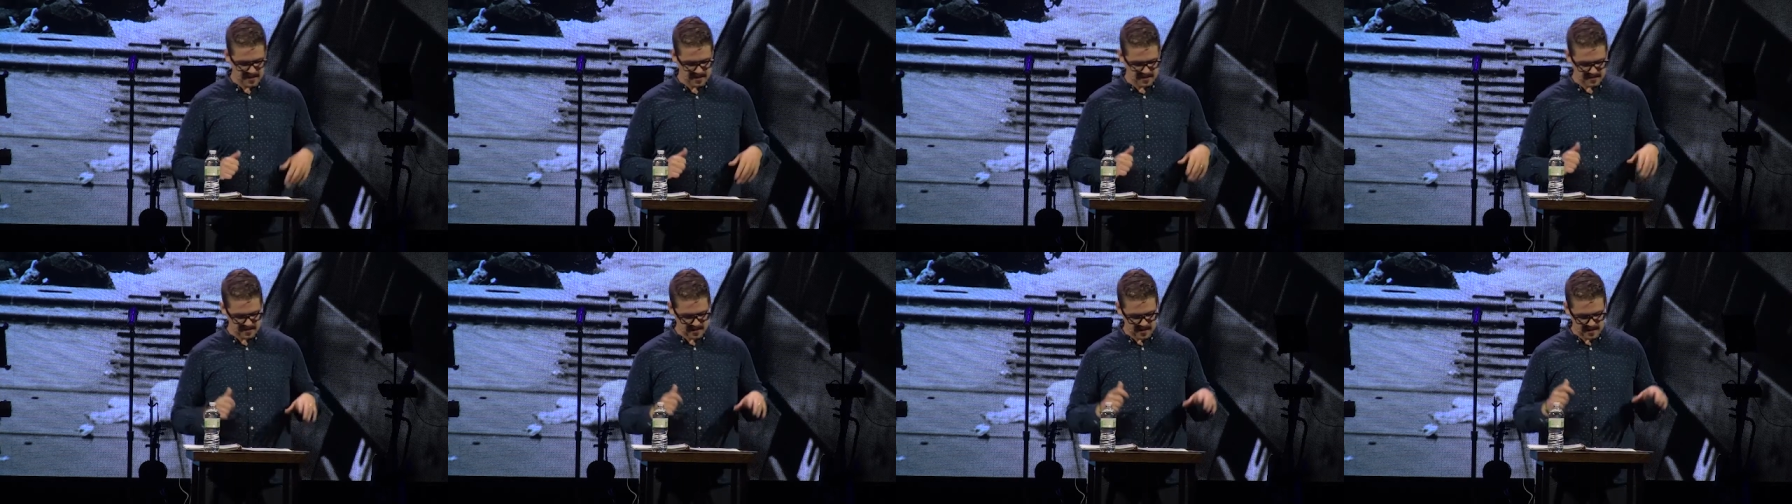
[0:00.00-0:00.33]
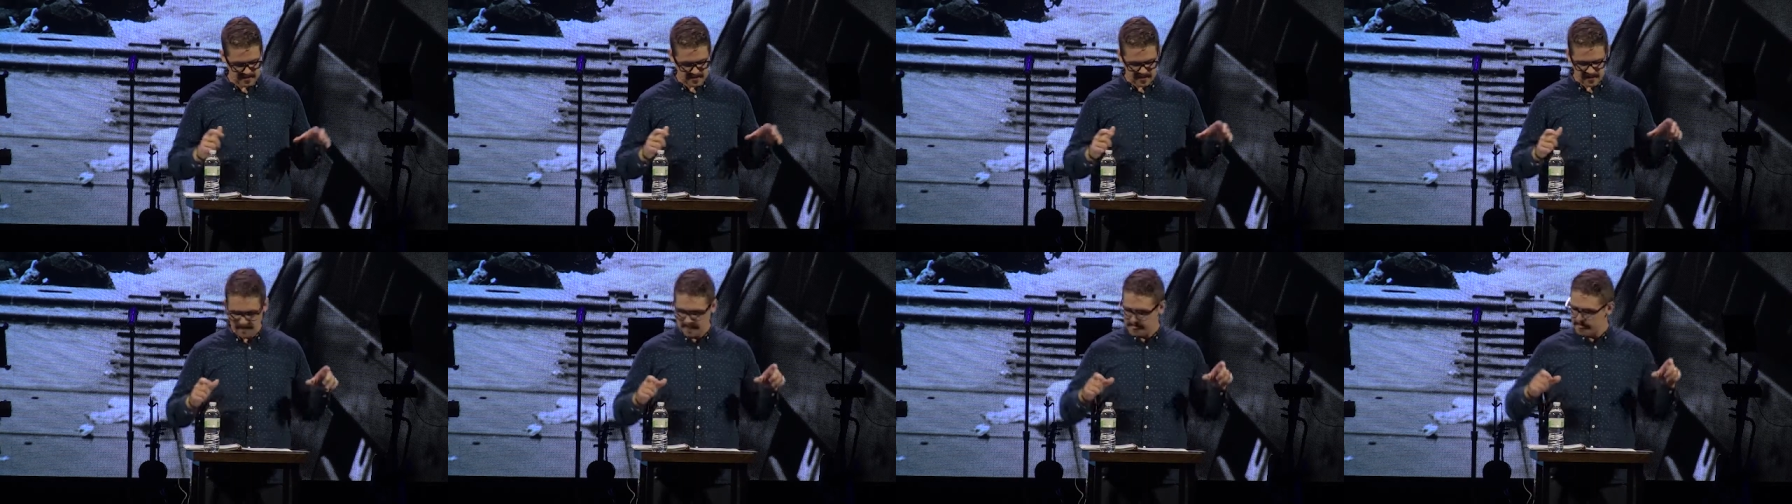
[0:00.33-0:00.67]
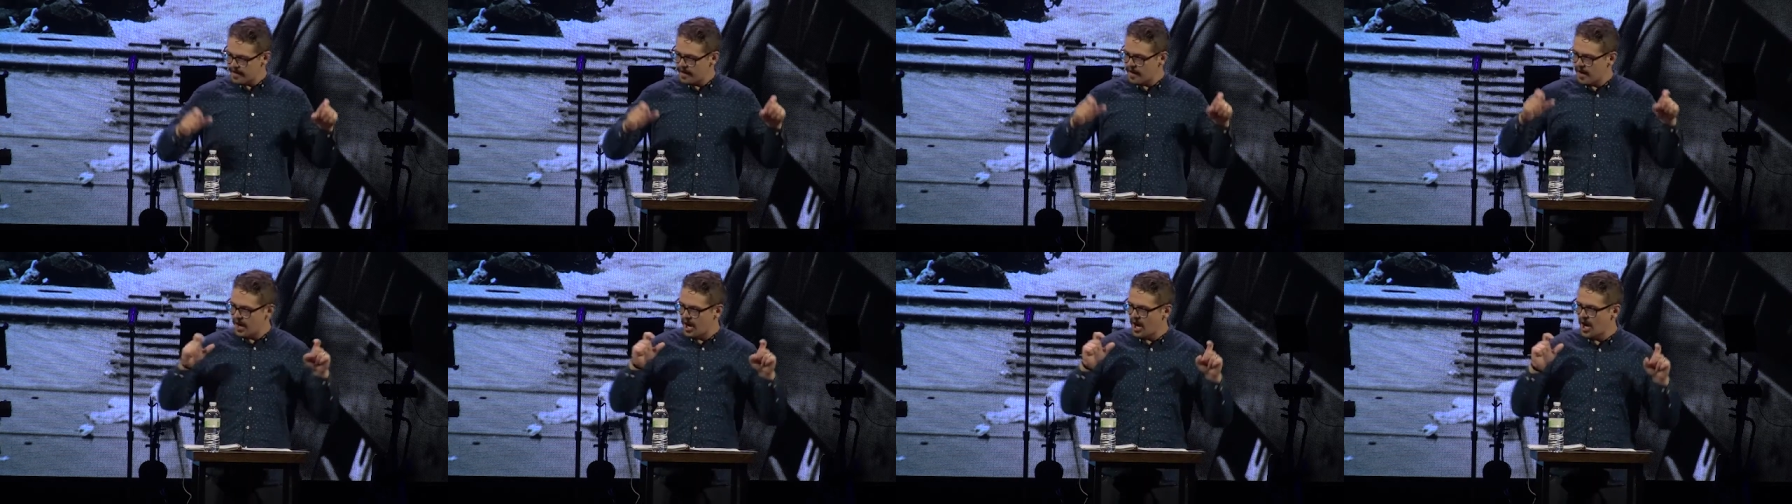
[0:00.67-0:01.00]
He says,
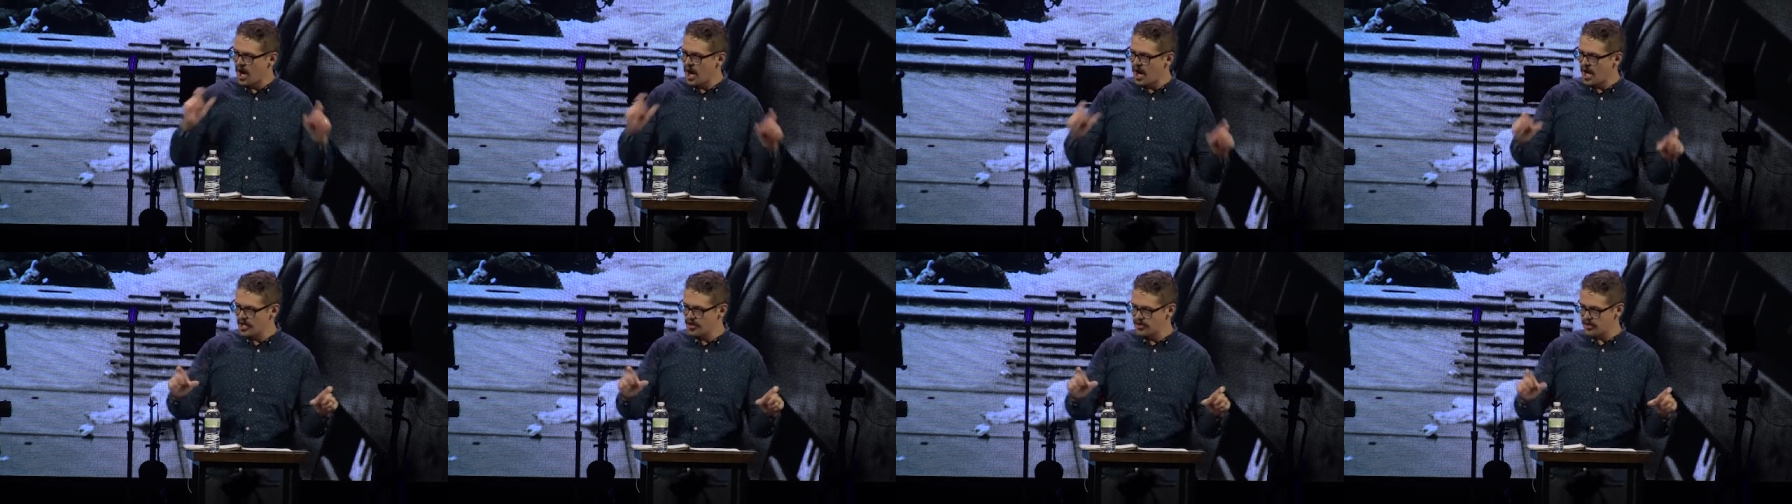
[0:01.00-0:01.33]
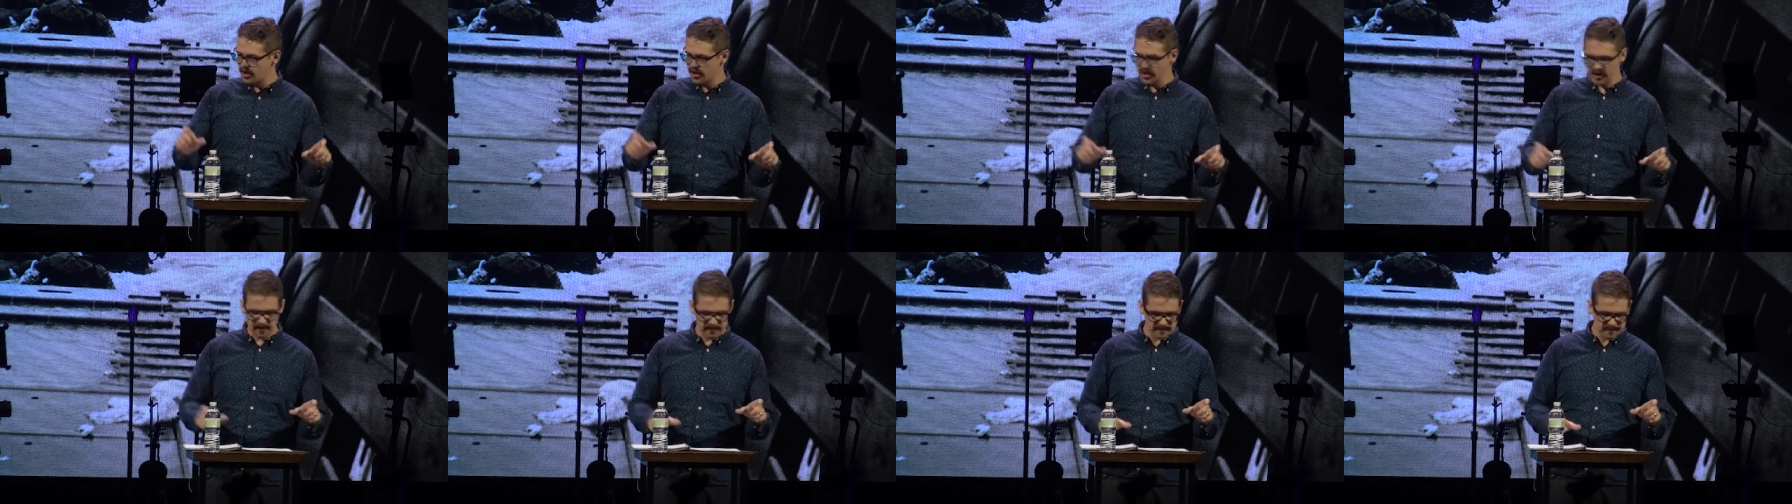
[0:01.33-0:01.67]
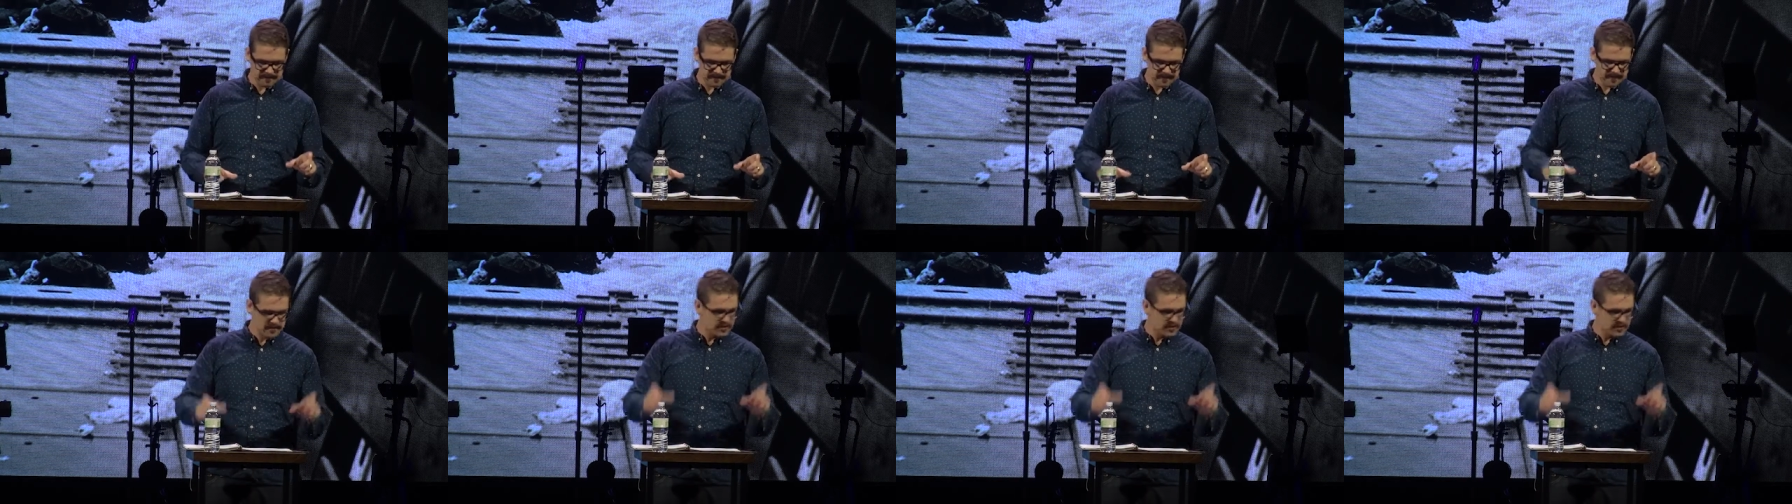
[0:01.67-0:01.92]
honor